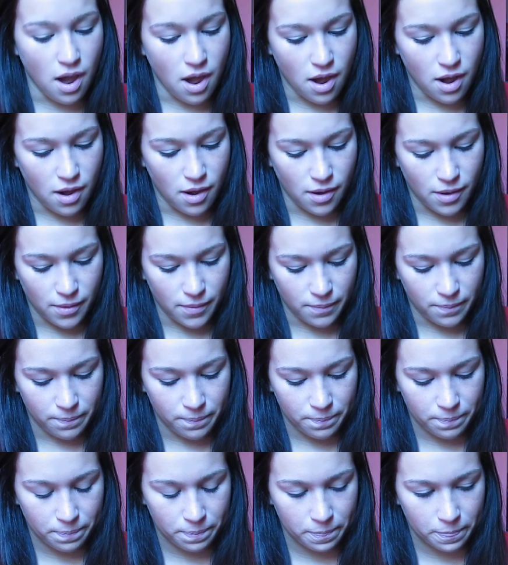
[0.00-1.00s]
And
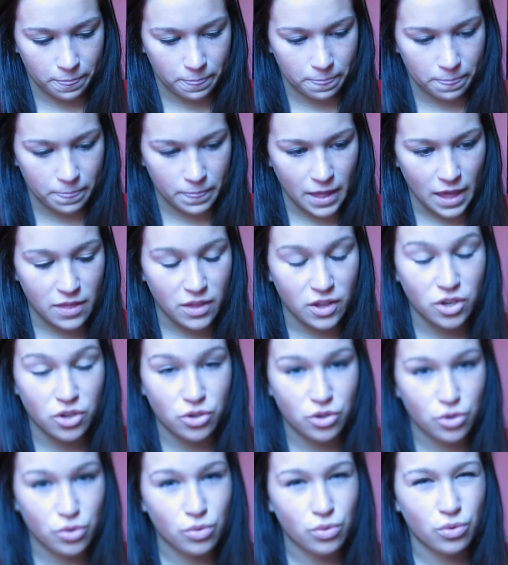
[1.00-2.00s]
then you
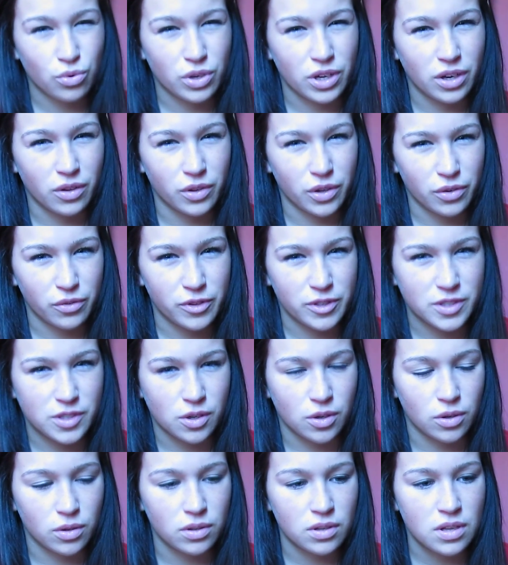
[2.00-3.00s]
do get a little
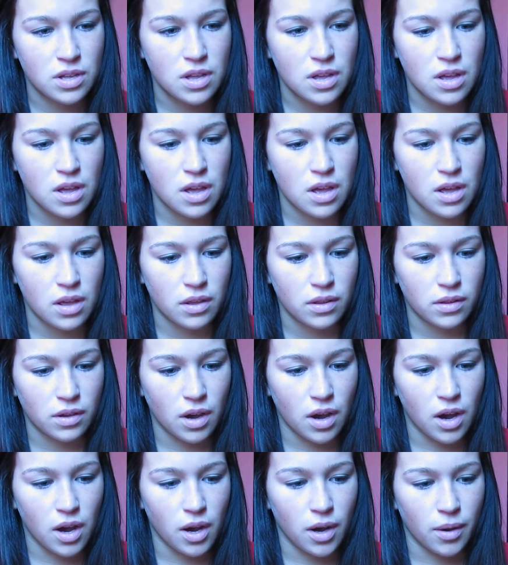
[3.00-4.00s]
physical.
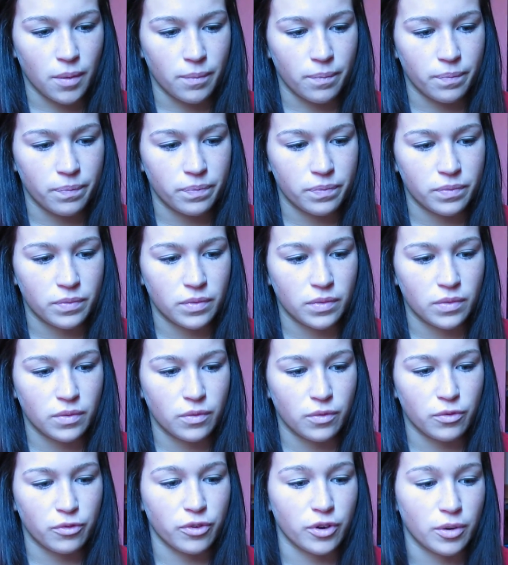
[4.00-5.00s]

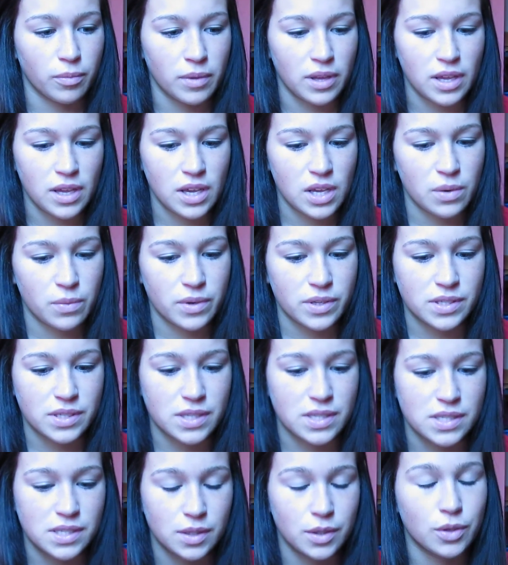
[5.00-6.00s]
For me, it was
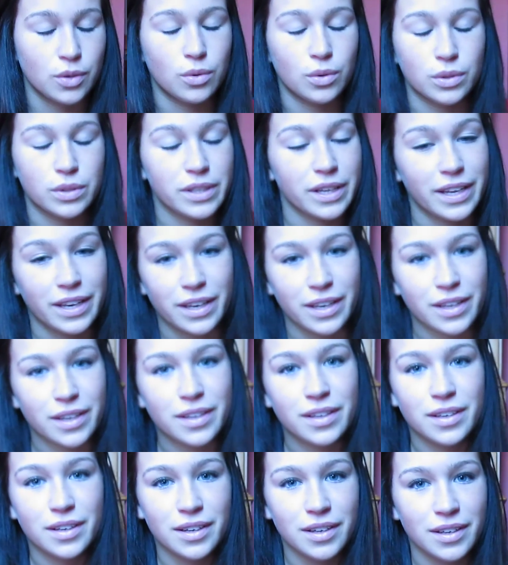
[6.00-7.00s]
this little old
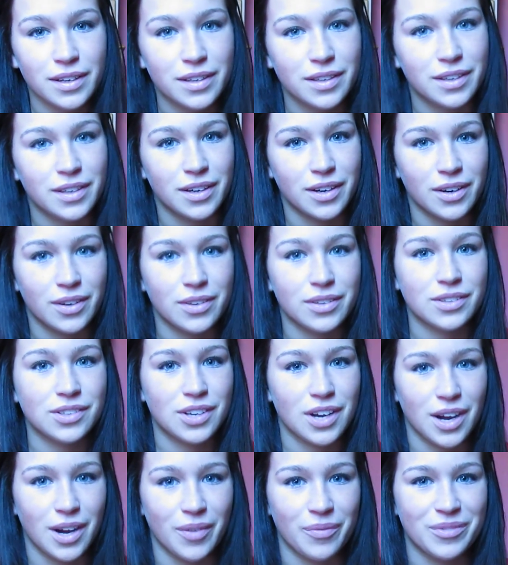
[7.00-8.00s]
lady,
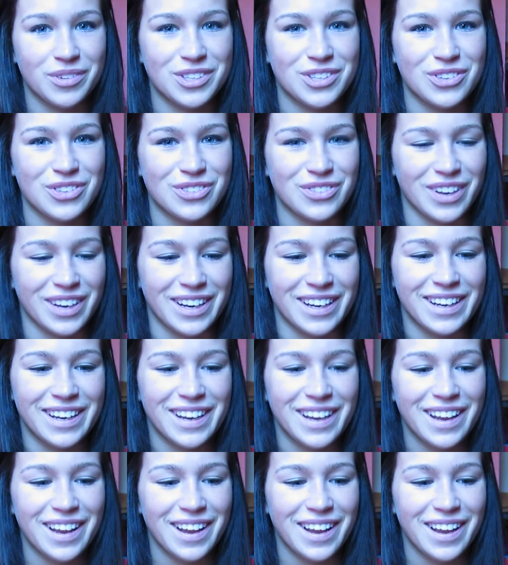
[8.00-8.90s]
she was funny.